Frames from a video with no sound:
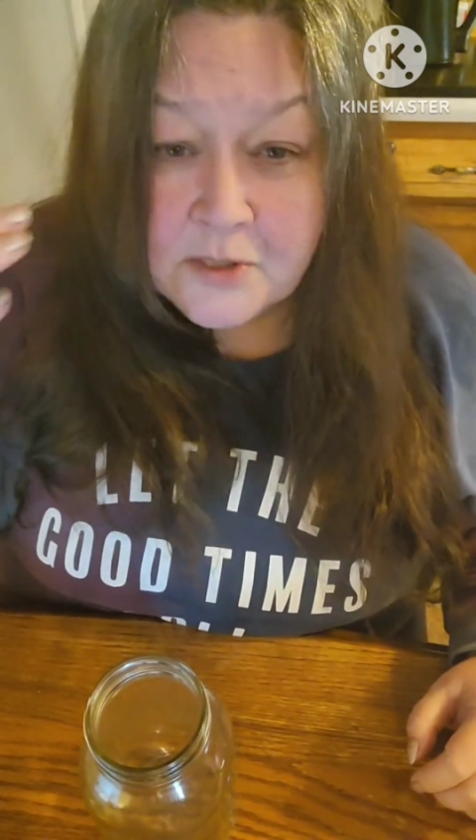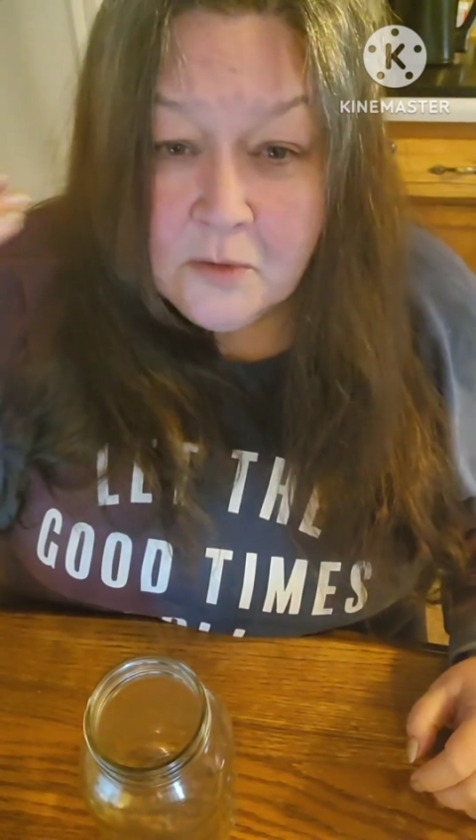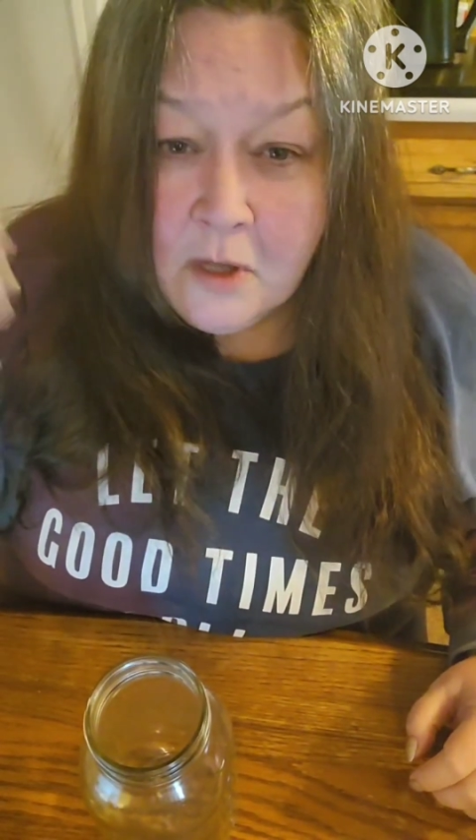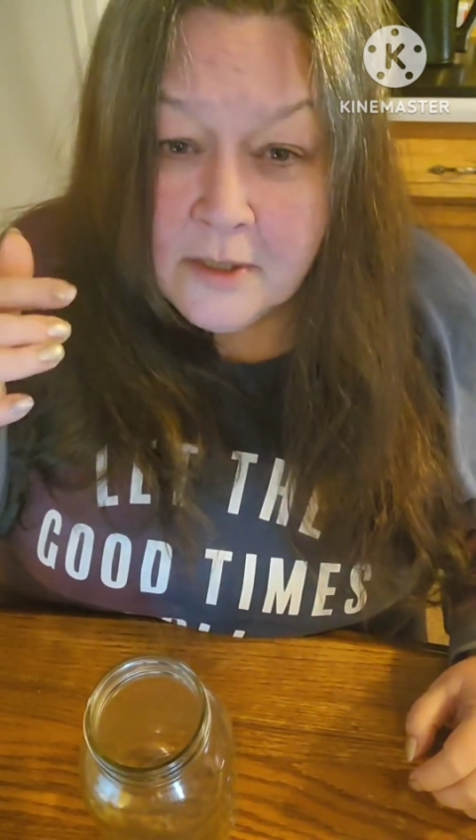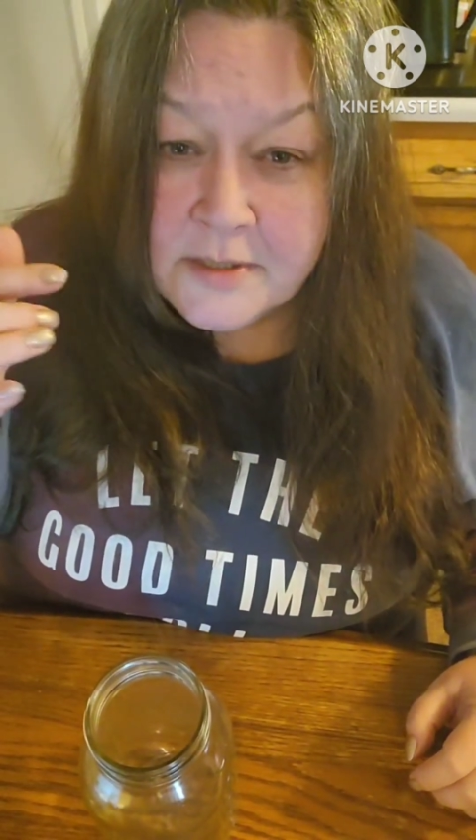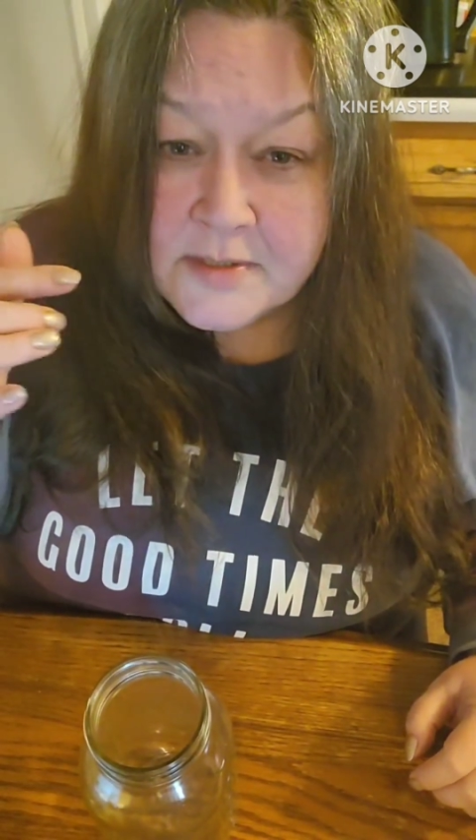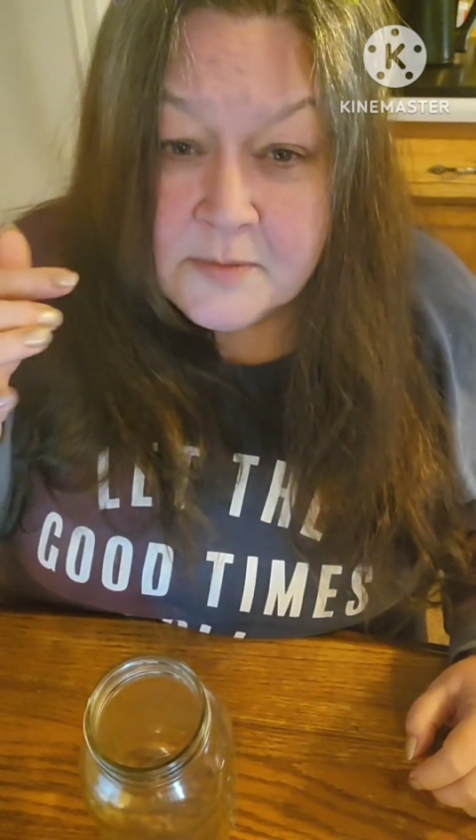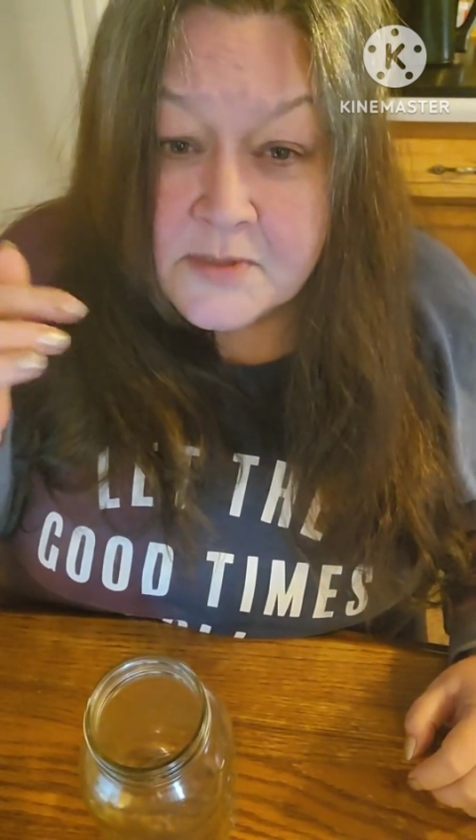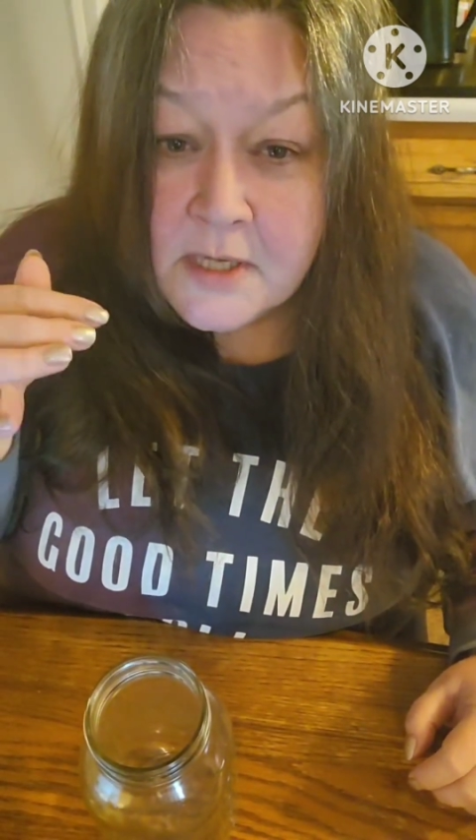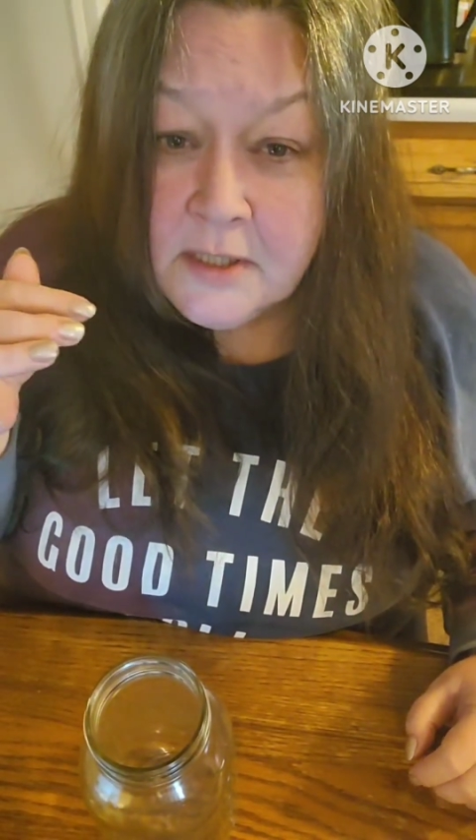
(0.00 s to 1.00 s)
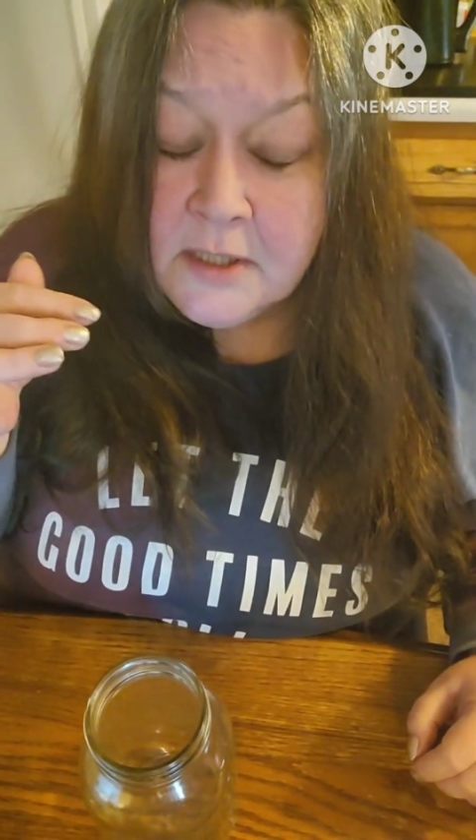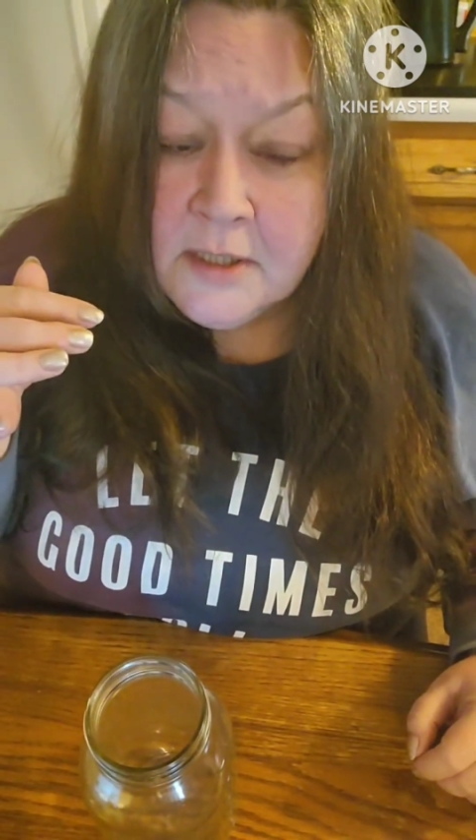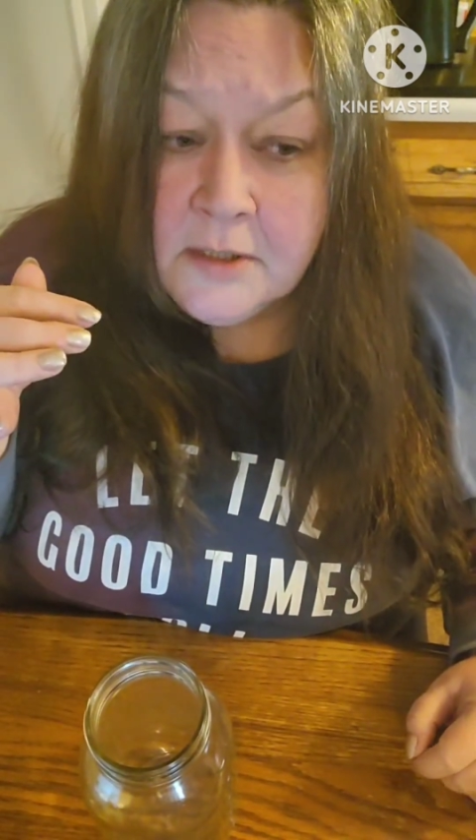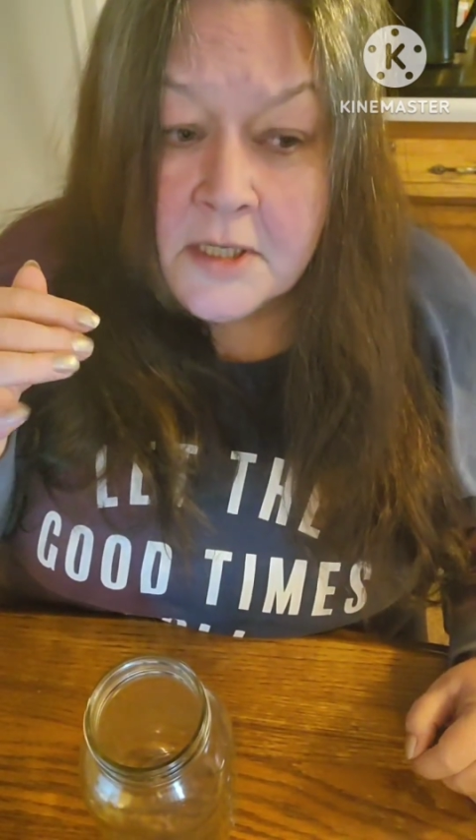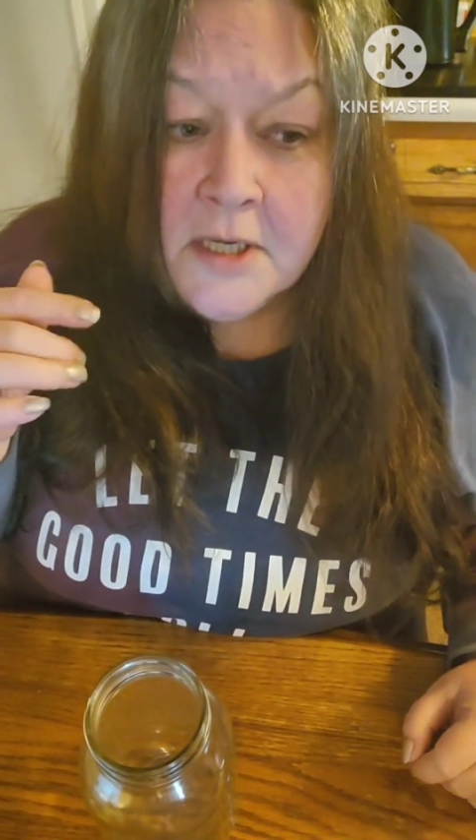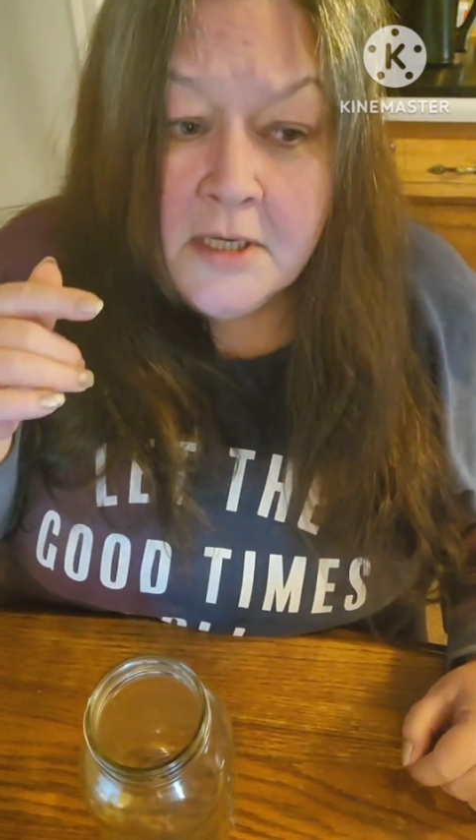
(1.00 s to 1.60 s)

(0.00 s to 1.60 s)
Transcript: so long, it seems like it